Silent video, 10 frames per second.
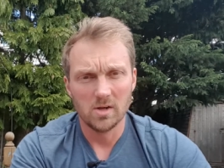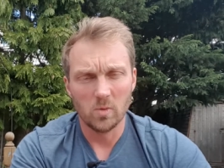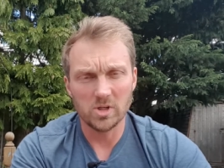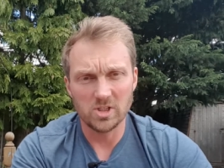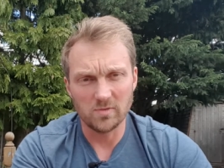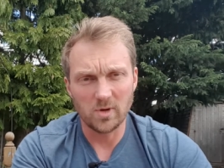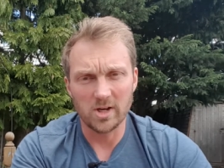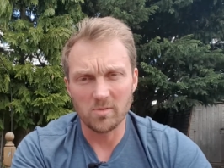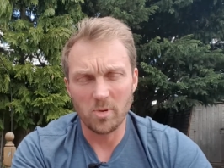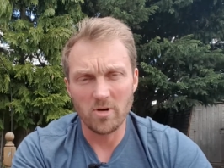once you've
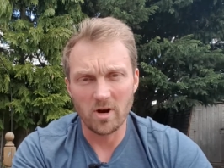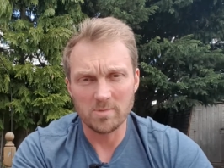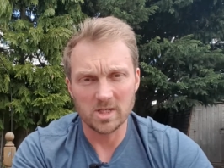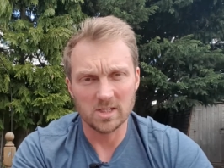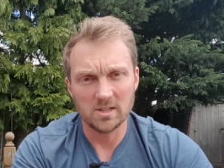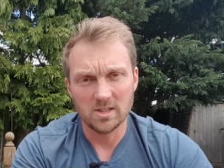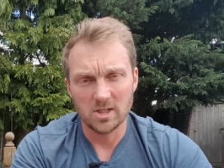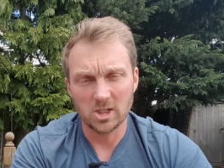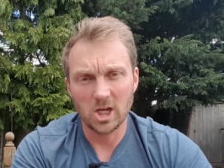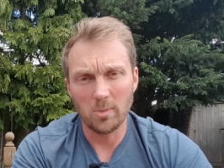kind of programmed in
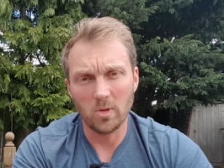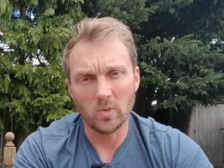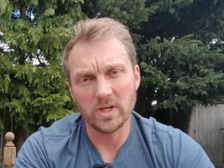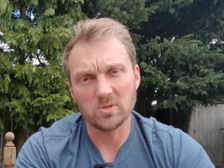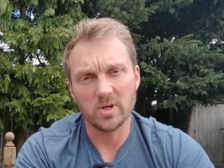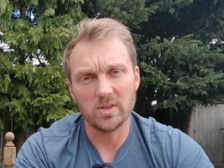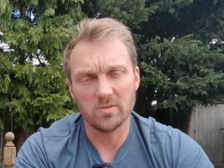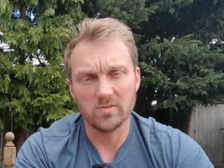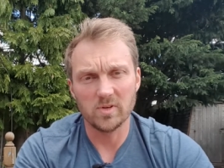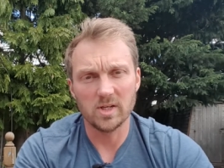a couple of weeks worth
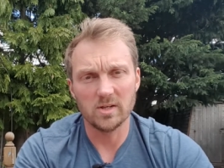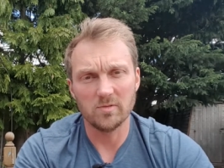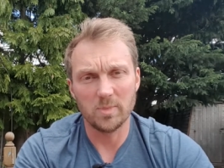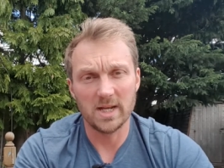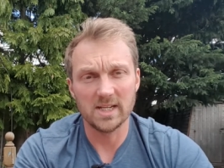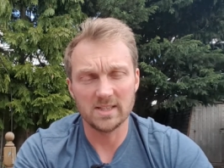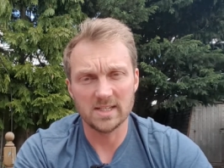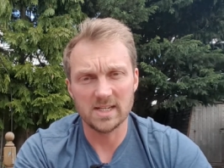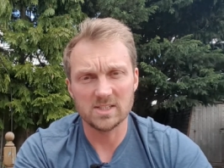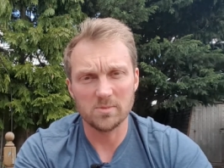of planning, then
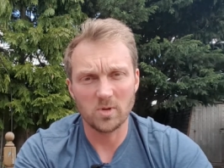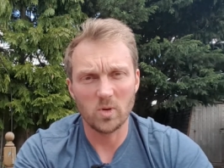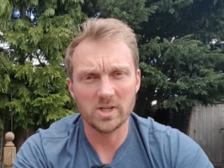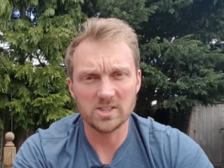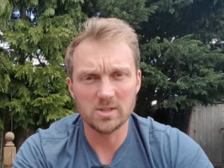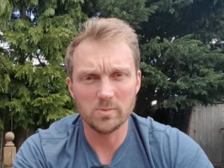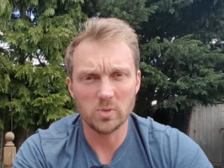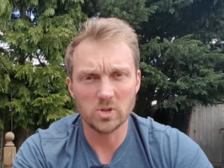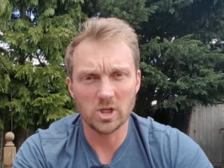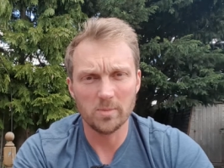that's quite a
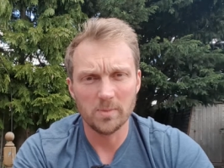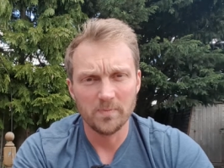simple job.